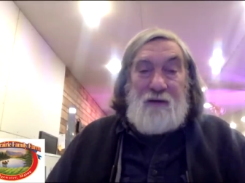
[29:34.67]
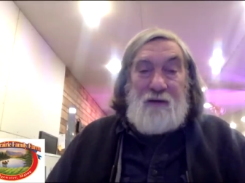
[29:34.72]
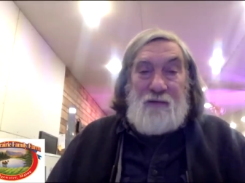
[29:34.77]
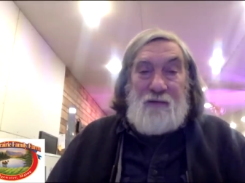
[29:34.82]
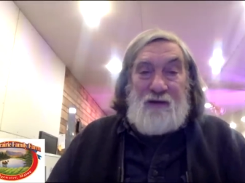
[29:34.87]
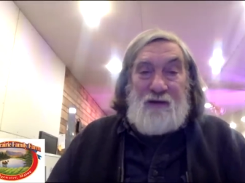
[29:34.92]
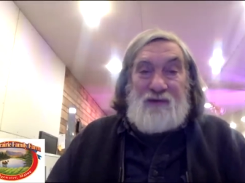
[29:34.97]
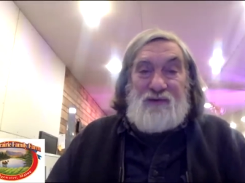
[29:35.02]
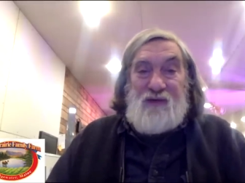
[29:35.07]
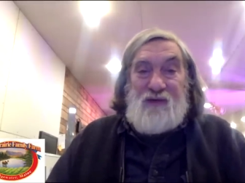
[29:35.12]

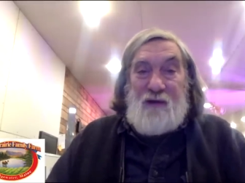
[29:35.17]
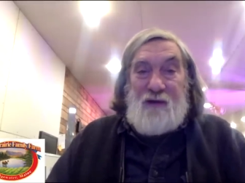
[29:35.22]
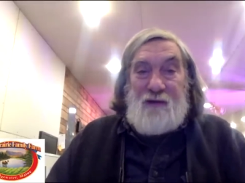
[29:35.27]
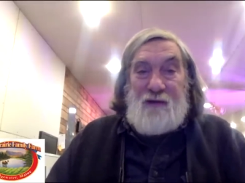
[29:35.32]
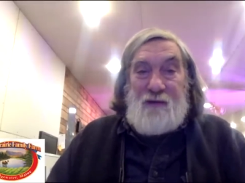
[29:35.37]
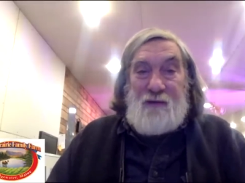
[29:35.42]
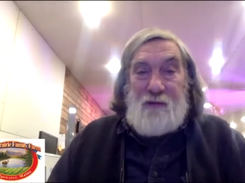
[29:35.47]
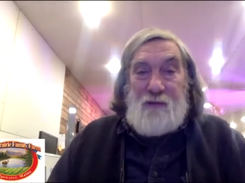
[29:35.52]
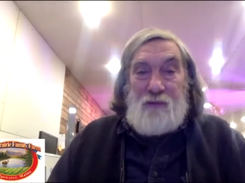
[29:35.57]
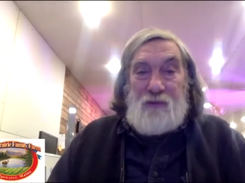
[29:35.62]
the vigor
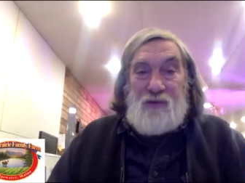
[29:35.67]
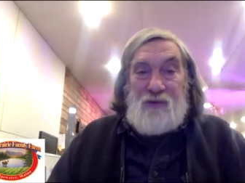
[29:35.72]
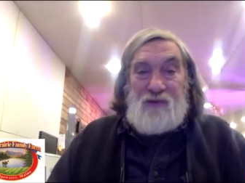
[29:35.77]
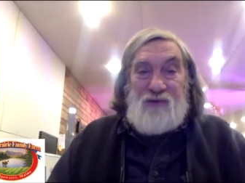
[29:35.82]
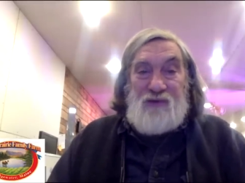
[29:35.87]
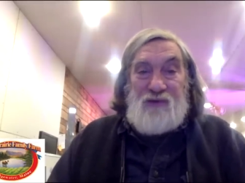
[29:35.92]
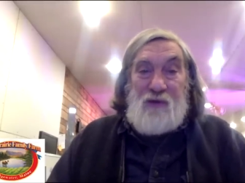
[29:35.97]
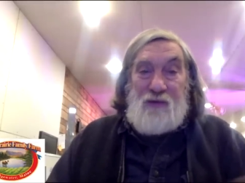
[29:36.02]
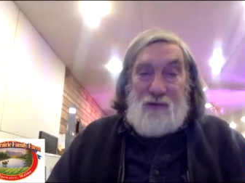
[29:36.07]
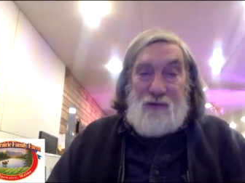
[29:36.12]
that is going
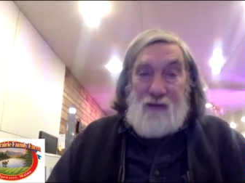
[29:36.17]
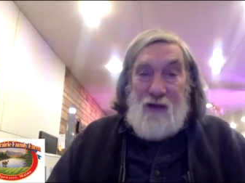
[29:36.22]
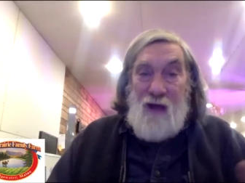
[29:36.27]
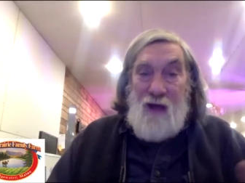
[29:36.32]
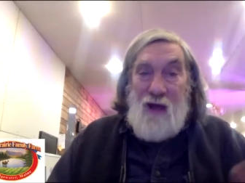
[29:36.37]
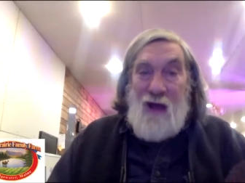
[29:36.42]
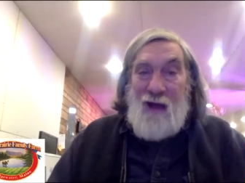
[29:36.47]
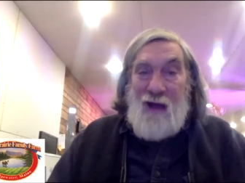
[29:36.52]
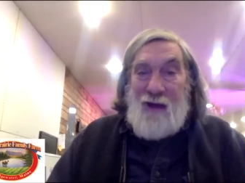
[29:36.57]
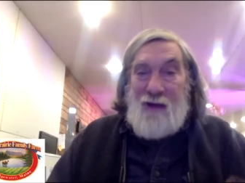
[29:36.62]
to
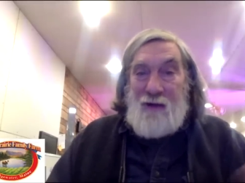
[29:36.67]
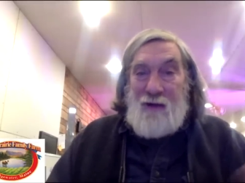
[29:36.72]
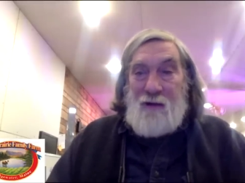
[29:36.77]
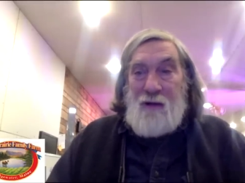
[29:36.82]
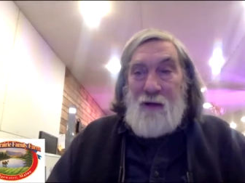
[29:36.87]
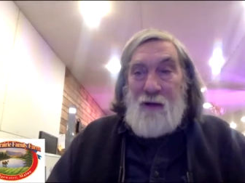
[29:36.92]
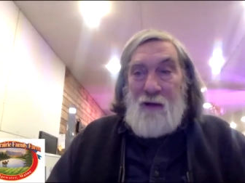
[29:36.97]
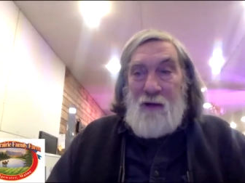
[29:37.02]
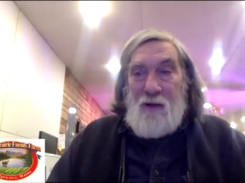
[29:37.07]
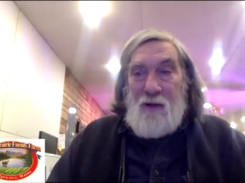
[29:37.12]
result in a
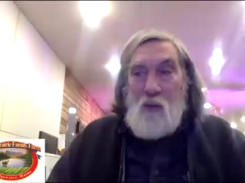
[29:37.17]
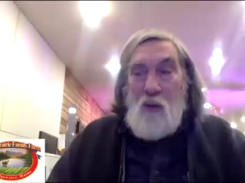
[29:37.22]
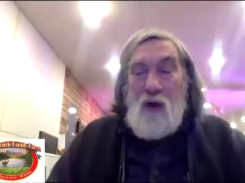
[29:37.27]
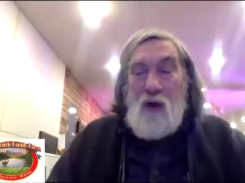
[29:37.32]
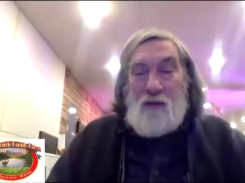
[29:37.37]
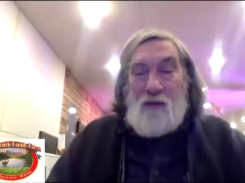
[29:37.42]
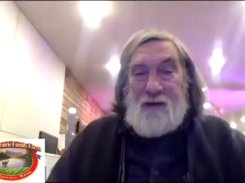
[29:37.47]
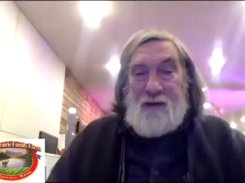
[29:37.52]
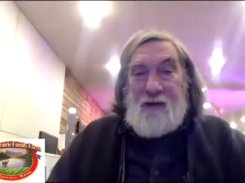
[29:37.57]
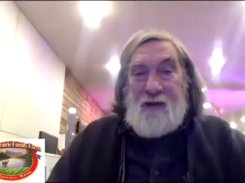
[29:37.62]
higher
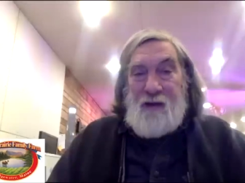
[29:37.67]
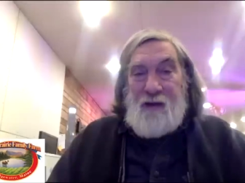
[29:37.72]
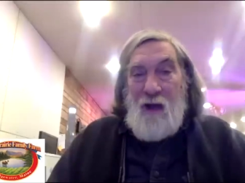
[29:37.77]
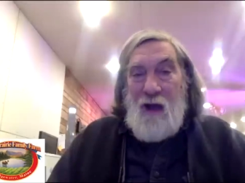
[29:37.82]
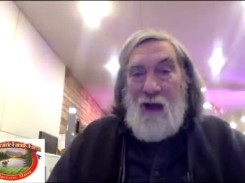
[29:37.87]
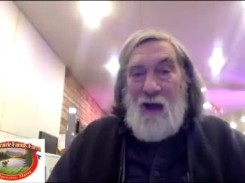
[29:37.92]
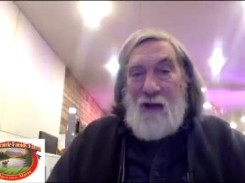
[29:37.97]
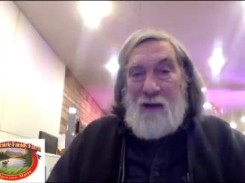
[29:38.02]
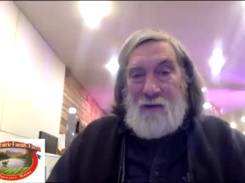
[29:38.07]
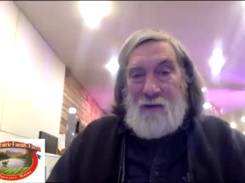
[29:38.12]

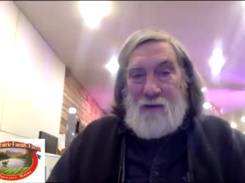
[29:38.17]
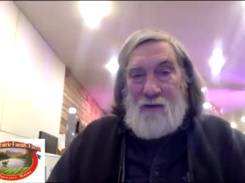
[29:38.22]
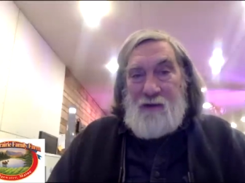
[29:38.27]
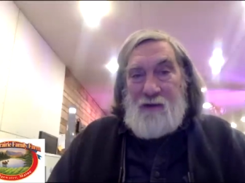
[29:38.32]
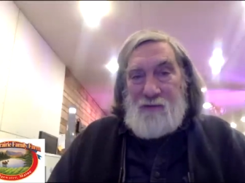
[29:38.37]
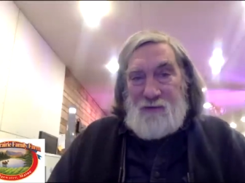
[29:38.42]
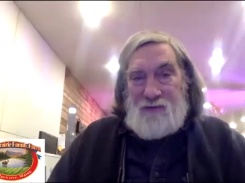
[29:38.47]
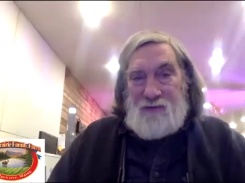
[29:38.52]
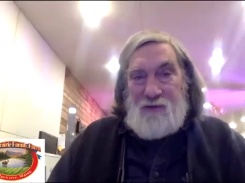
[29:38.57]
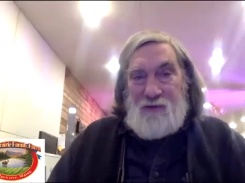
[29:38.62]
quality,
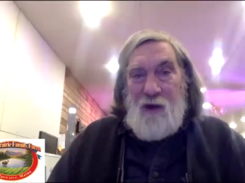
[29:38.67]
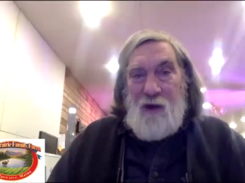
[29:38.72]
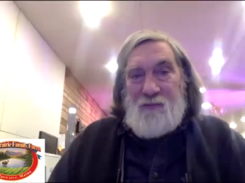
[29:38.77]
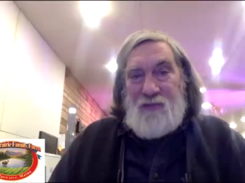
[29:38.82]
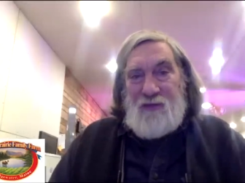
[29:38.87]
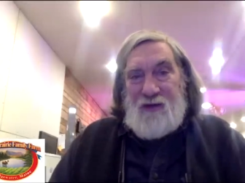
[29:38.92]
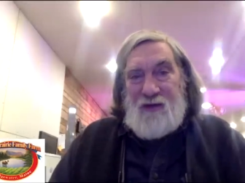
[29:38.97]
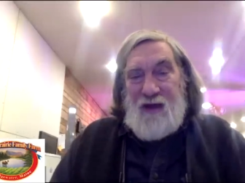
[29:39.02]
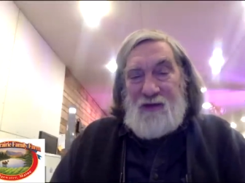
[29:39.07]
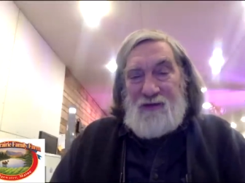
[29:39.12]
higher
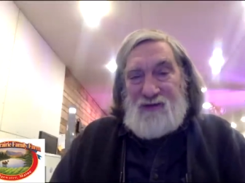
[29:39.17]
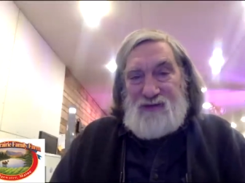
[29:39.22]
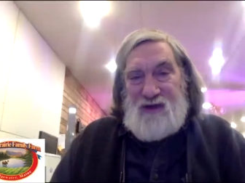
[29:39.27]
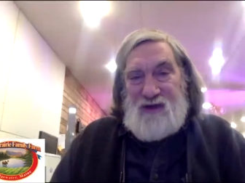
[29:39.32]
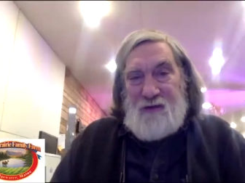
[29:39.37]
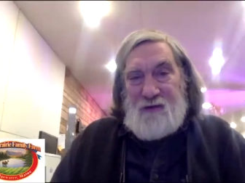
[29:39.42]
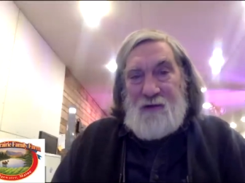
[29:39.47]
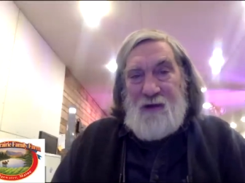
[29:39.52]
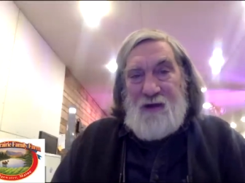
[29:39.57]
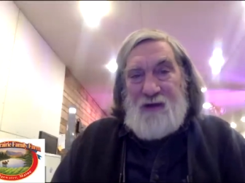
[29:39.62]
yield crop
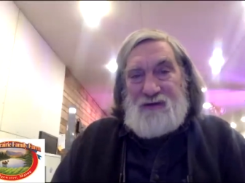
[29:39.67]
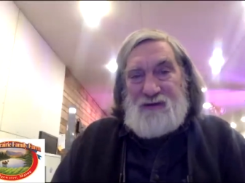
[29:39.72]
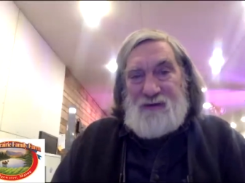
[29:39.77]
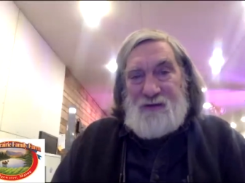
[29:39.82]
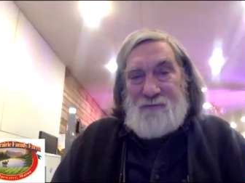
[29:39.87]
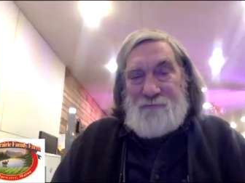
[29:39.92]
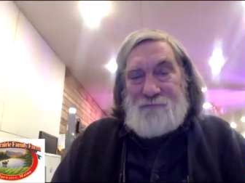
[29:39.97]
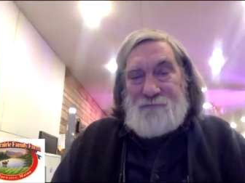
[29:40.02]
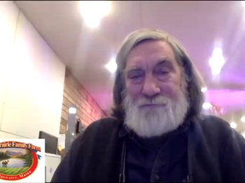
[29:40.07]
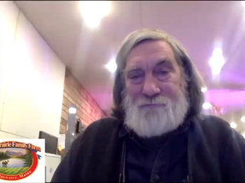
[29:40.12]
the next
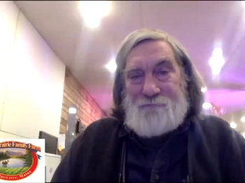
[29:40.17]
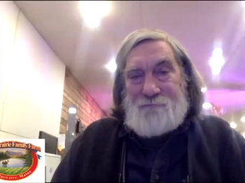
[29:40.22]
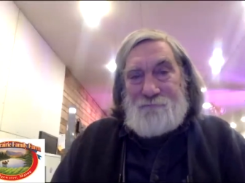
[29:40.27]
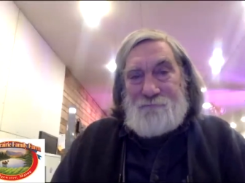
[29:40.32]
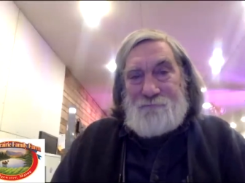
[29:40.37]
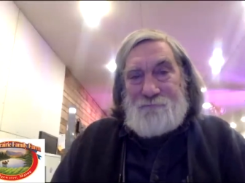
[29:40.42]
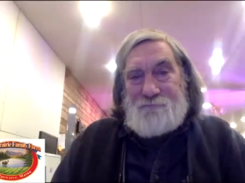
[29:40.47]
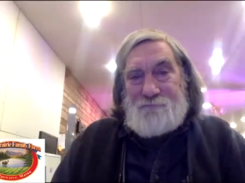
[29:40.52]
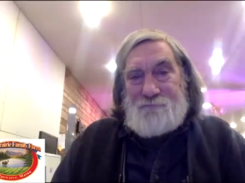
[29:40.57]
generation.